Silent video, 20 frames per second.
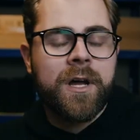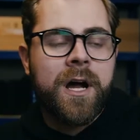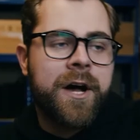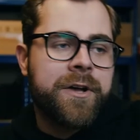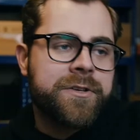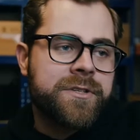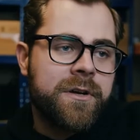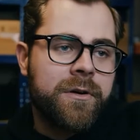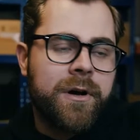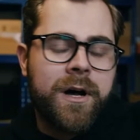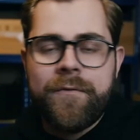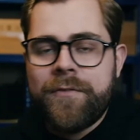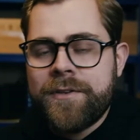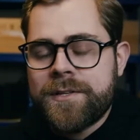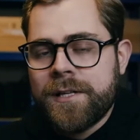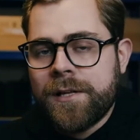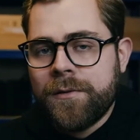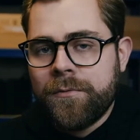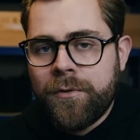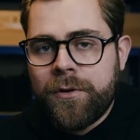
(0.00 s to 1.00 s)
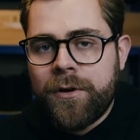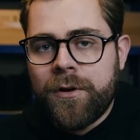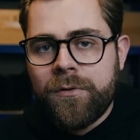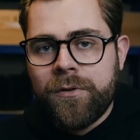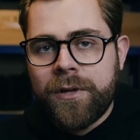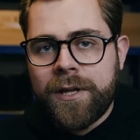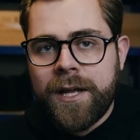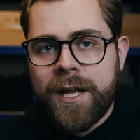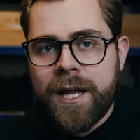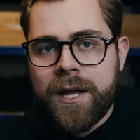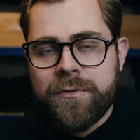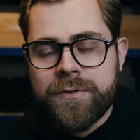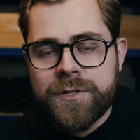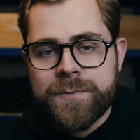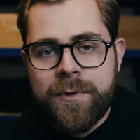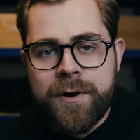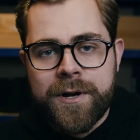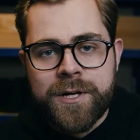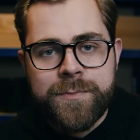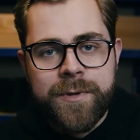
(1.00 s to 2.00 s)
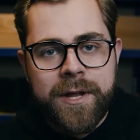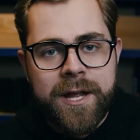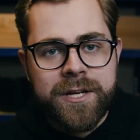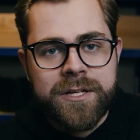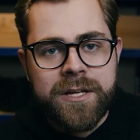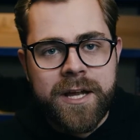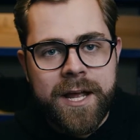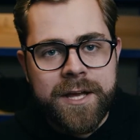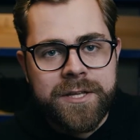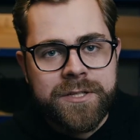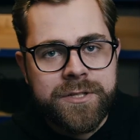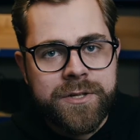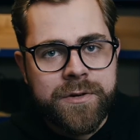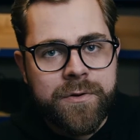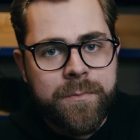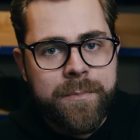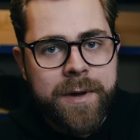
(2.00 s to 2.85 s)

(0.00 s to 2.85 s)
Also, obviously, looking at your sparge pH, I guess, too.